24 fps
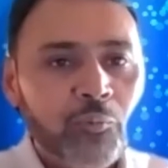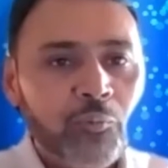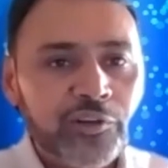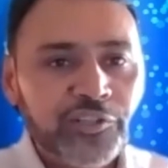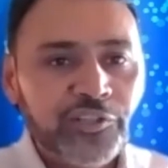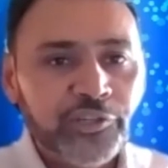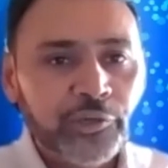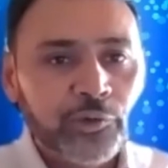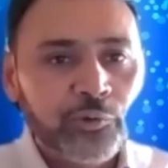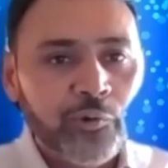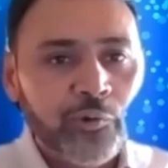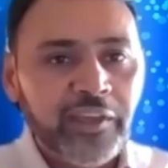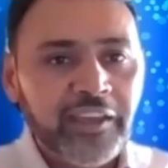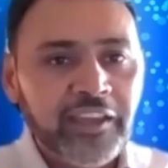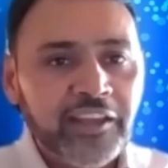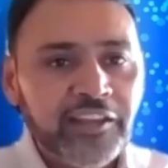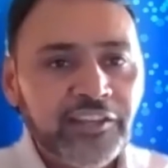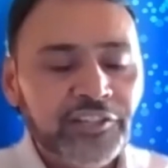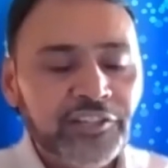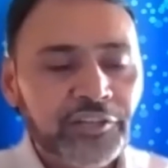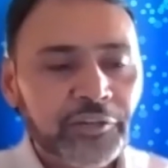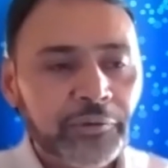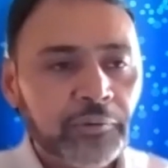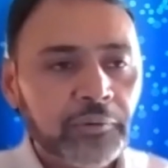what you're going
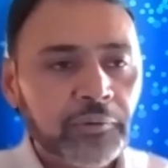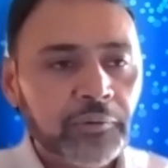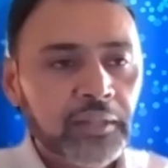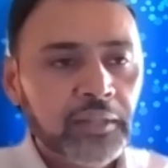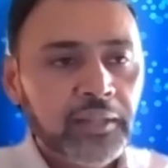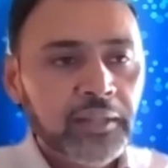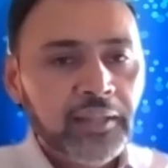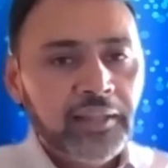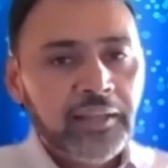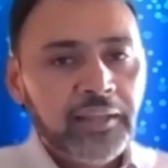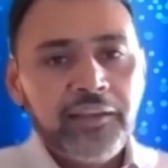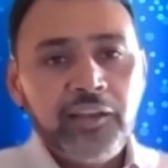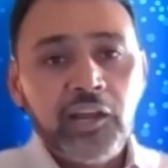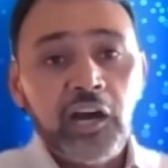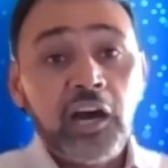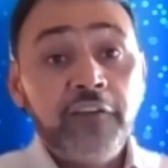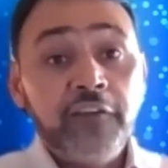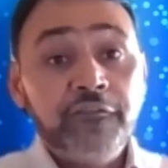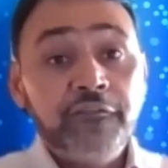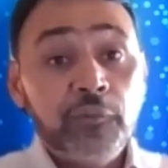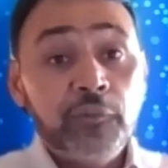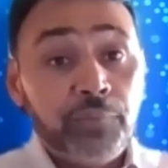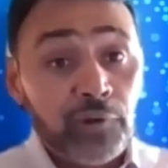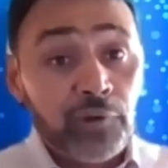into. Now,
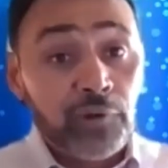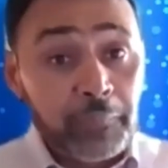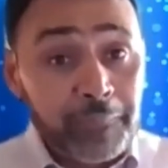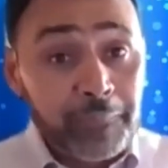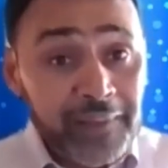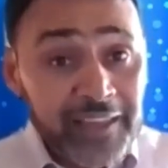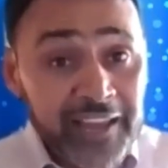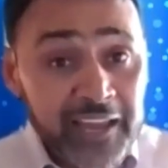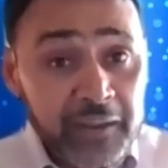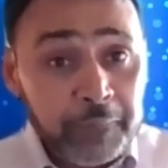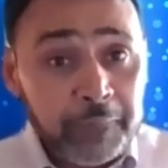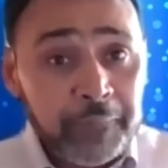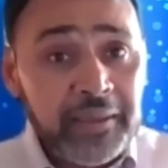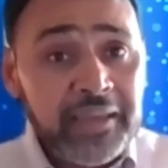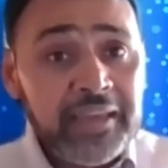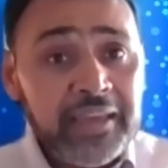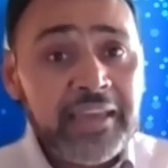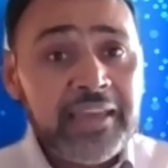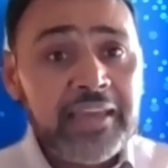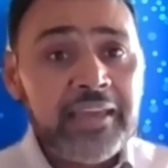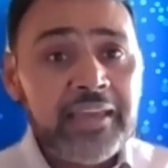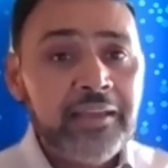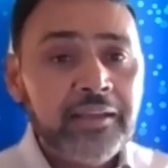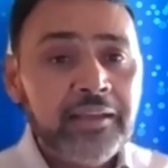if you put a plan
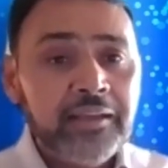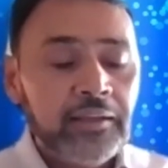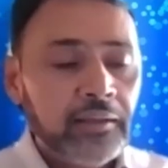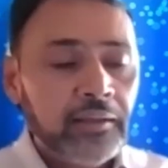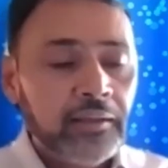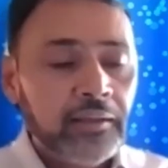B,